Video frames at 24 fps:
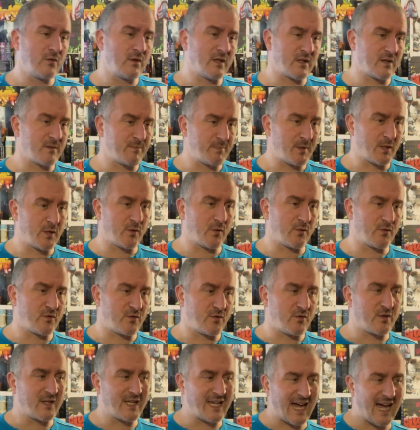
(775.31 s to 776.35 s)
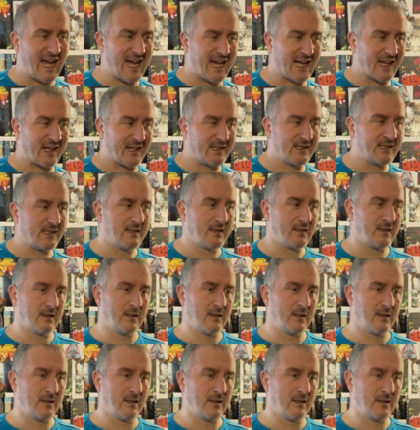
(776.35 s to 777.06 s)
this because you can,